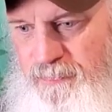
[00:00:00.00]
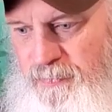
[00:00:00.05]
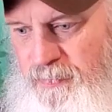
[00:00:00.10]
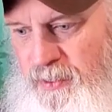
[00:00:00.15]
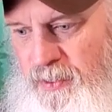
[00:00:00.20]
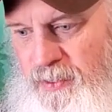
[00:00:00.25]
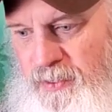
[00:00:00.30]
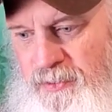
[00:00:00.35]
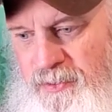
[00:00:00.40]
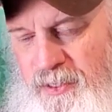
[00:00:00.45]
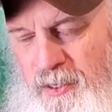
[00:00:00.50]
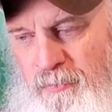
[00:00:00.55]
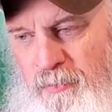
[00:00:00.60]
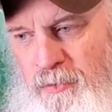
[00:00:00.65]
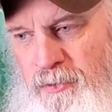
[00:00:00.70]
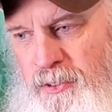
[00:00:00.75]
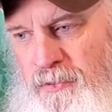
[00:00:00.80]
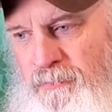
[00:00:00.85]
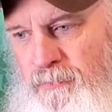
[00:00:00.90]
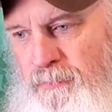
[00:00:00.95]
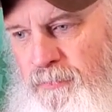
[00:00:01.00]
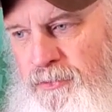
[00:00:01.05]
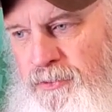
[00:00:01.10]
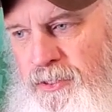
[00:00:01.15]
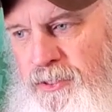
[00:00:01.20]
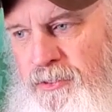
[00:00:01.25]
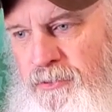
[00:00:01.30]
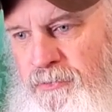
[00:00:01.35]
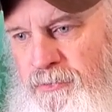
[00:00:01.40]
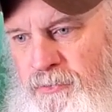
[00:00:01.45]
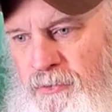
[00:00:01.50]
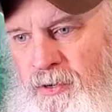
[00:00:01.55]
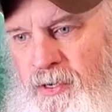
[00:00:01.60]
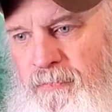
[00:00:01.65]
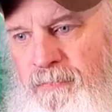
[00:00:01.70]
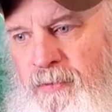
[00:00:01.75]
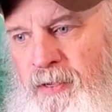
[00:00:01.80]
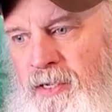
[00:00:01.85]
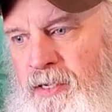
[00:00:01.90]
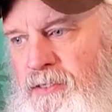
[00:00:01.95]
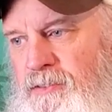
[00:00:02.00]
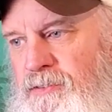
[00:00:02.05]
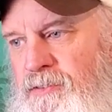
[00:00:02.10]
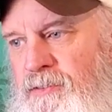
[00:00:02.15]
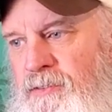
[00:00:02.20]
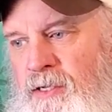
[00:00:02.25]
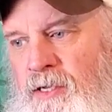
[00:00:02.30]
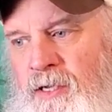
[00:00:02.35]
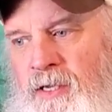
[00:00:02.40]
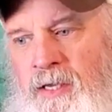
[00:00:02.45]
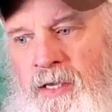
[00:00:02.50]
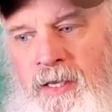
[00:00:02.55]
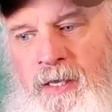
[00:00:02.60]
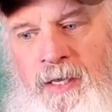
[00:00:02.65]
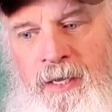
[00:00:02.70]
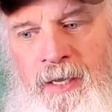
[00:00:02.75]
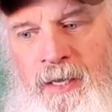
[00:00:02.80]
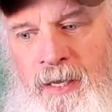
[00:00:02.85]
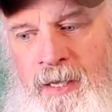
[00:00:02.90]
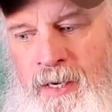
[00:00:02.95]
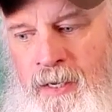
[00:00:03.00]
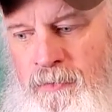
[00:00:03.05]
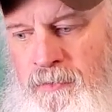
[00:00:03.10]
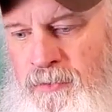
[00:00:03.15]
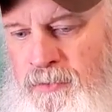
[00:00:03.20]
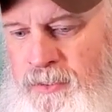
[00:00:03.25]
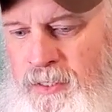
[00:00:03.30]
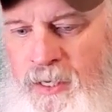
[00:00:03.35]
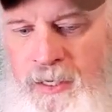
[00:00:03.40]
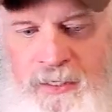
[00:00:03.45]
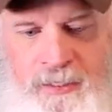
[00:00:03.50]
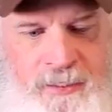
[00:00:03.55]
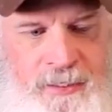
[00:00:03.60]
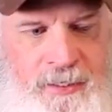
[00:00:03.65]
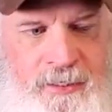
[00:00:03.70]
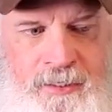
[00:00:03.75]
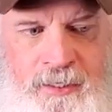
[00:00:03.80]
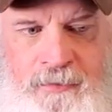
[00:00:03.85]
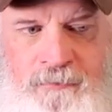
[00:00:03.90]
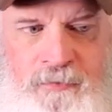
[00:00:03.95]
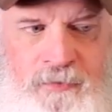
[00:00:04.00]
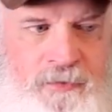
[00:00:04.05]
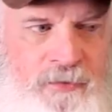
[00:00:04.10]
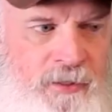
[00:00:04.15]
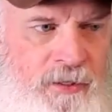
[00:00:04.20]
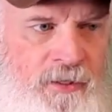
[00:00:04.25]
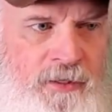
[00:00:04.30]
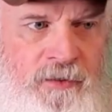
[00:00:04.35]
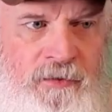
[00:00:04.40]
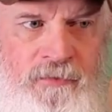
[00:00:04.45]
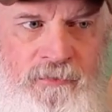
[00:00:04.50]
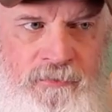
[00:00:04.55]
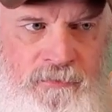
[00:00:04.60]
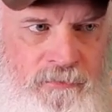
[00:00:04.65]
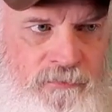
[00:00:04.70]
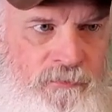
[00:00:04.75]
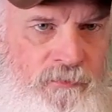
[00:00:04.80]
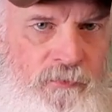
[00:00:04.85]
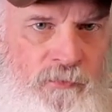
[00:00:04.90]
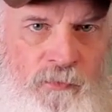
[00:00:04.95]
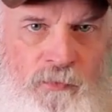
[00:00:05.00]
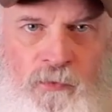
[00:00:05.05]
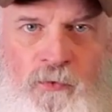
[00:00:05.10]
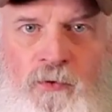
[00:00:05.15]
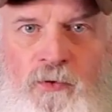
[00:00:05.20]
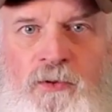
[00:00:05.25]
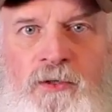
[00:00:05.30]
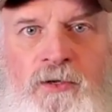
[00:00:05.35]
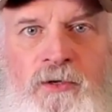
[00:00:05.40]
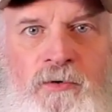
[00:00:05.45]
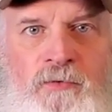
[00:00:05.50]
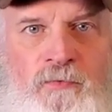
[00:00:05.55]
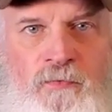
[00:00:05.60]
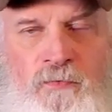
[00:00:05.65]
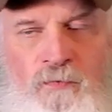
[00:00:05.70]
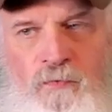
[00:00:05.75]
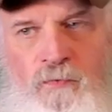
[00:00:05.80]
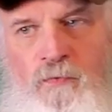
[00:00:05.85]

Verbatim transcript: uh, a couple of different particular crankbaits, and just kind of getting everything really